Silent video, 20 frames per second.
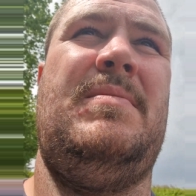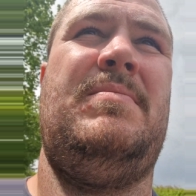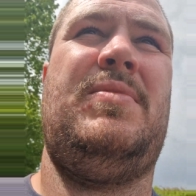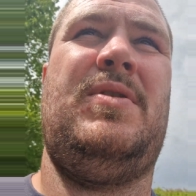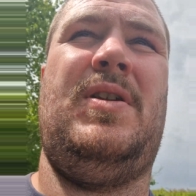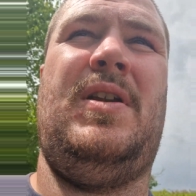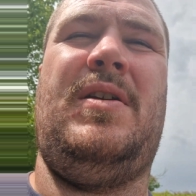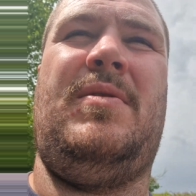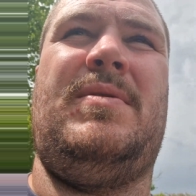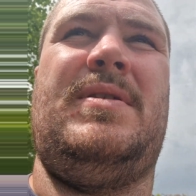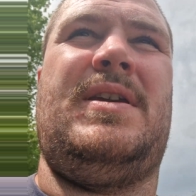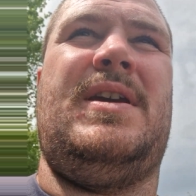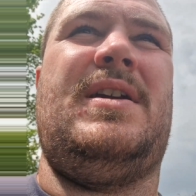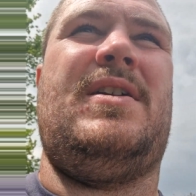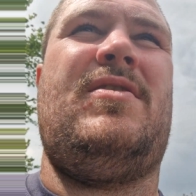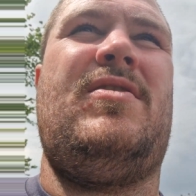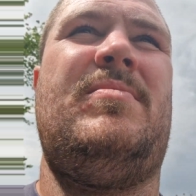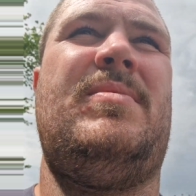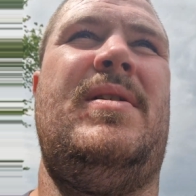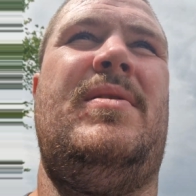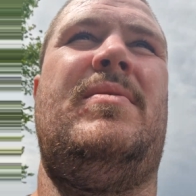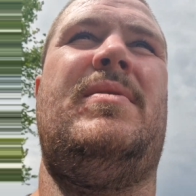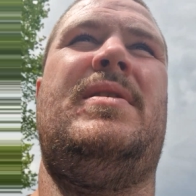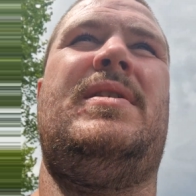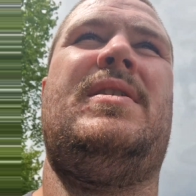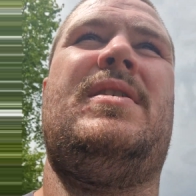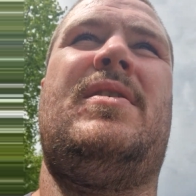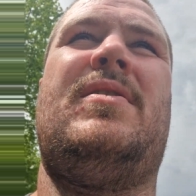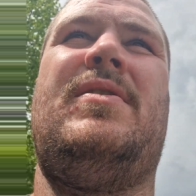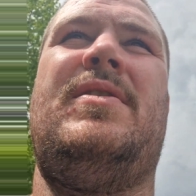But like when you hear about it,
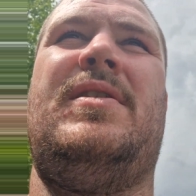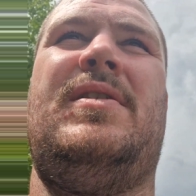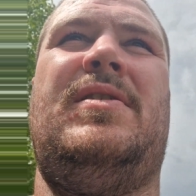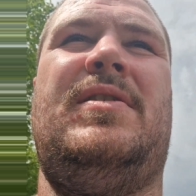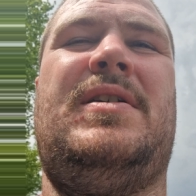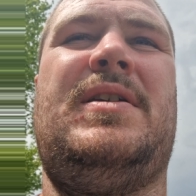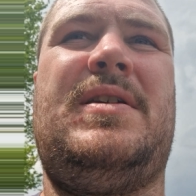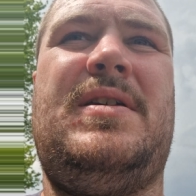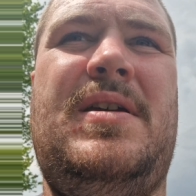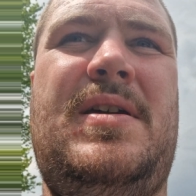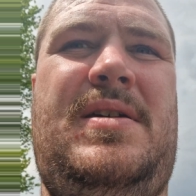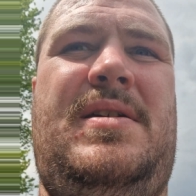you're kind of like,